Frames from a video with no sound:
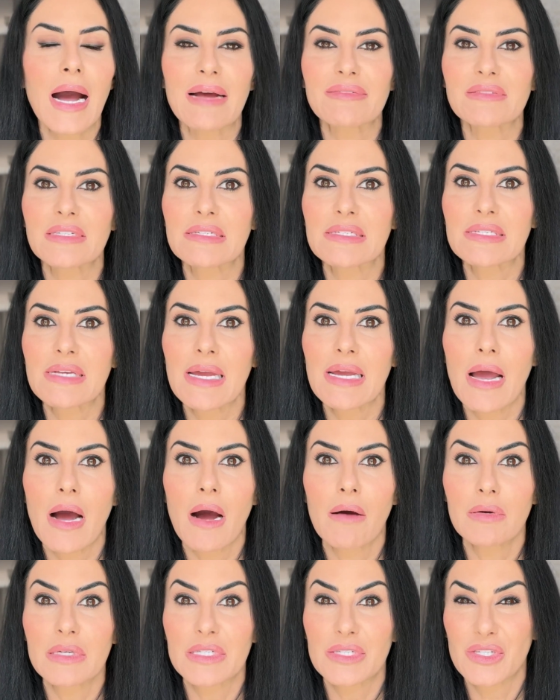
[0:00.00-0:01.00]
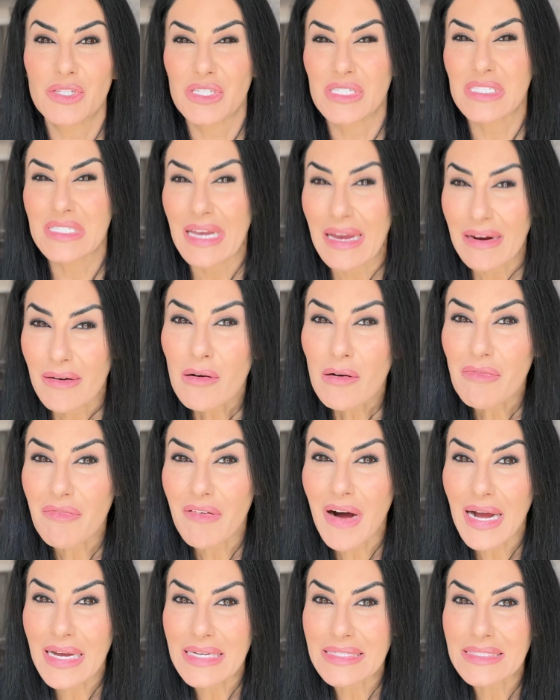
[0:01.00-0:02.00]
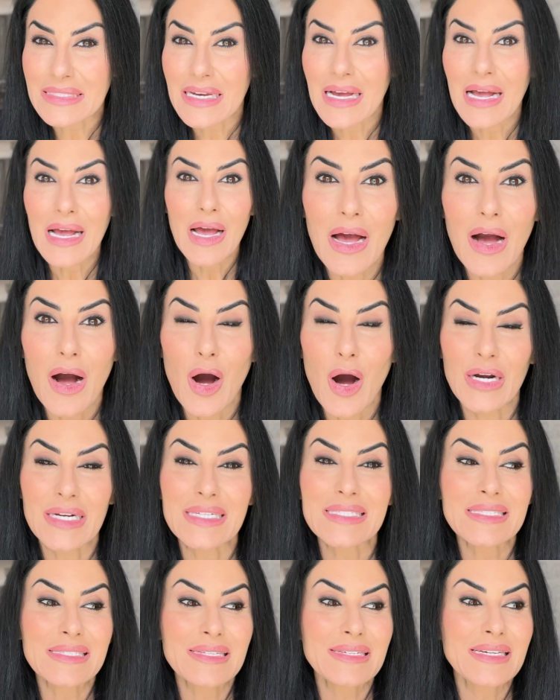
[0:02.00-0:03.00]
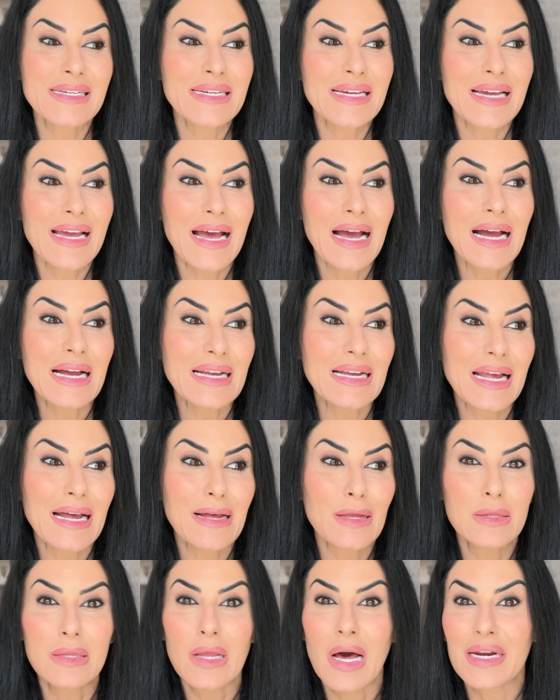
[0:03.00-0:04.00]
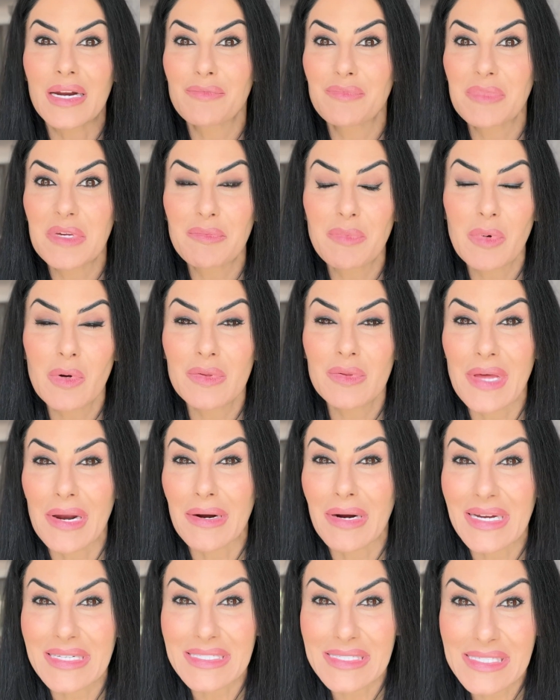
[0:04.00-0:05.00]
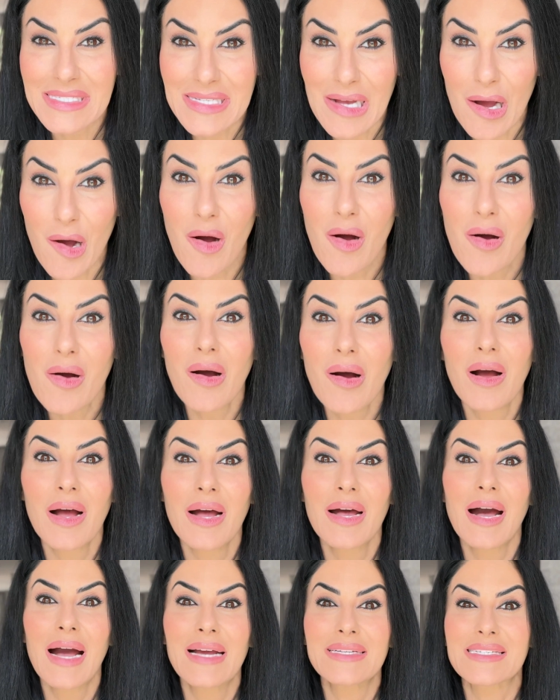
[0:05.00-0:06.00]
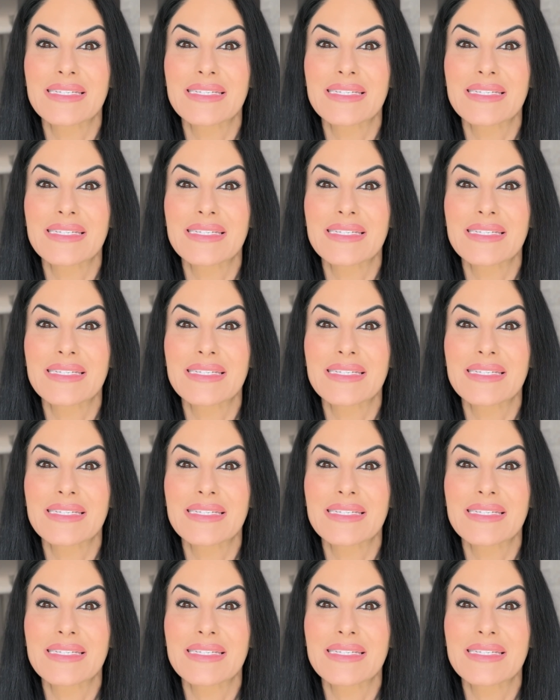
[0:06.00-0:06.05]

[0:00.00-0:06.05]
I have to say, I was just terrified. Honestly, a lot of people that I saw